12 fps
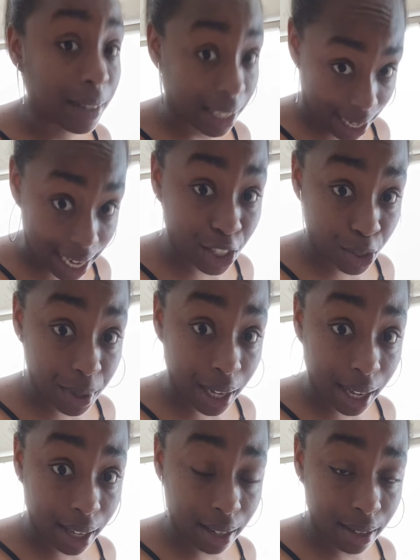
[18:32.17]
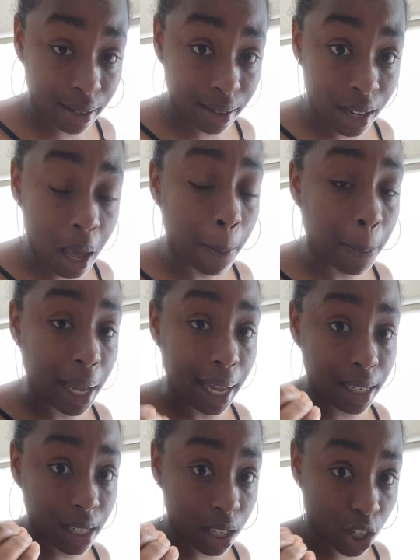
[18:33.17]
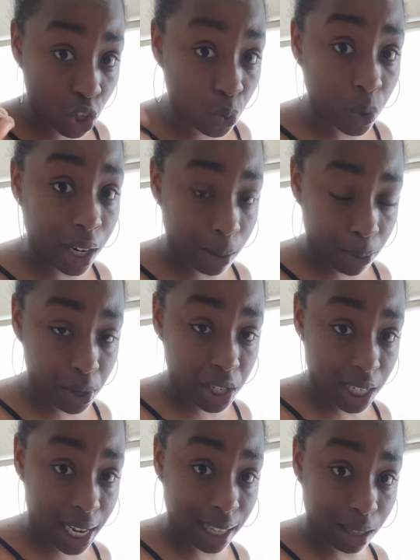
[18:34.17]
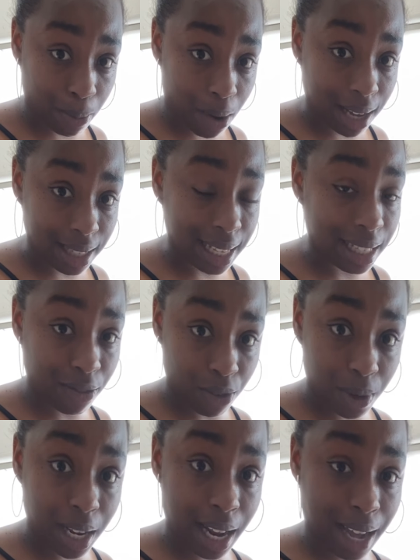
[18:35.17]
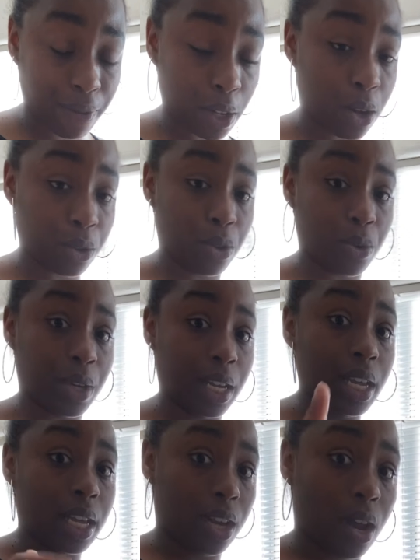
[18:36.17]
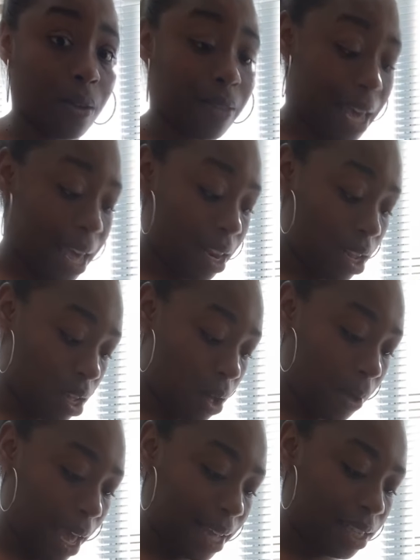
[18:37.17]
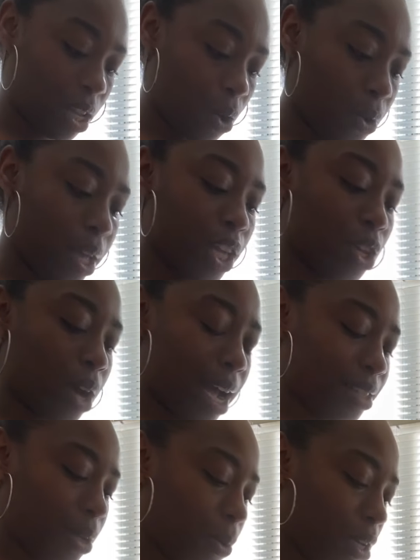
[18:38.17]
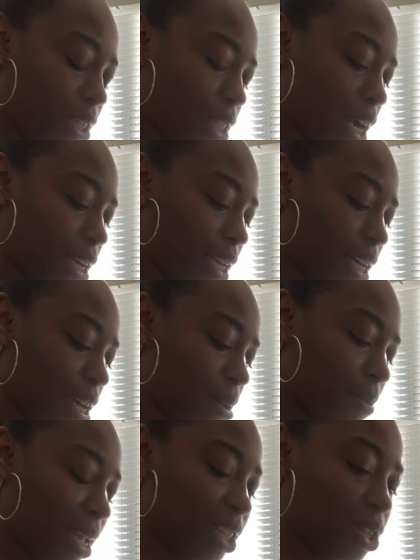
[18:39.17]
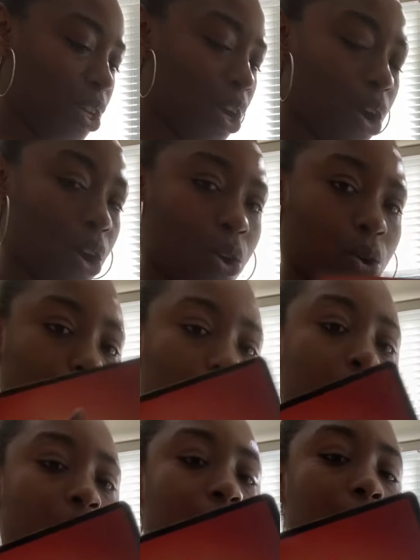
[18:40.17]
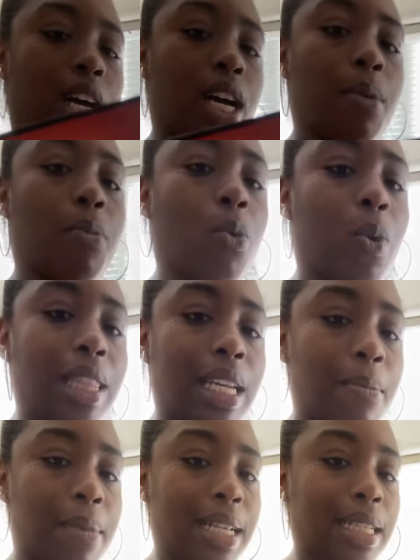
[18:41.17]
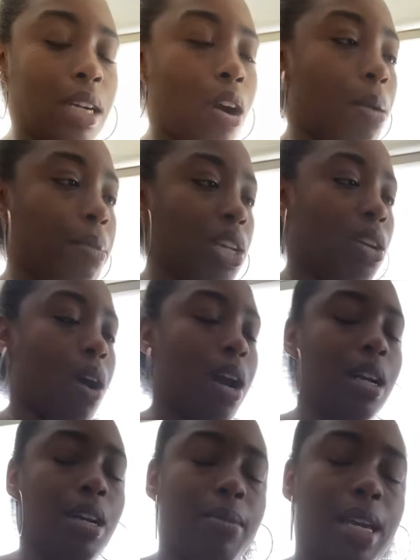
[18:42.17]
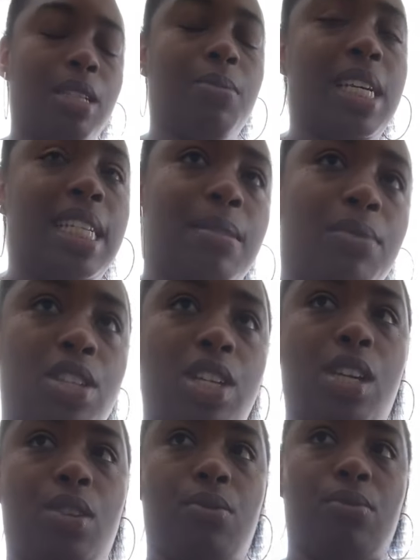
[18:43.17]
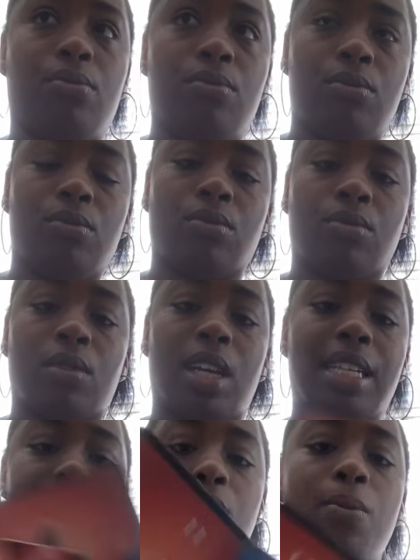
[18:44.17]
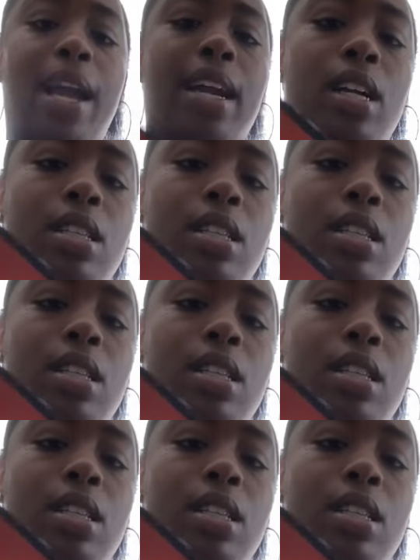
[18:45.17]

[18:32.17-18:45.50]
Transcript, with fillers: yes you did but you wouldn't appreciate the process if you didn't have to go through it know that okay so you guys are really starting to come into your own um with the domestic harmony card let me explain something to you because this right here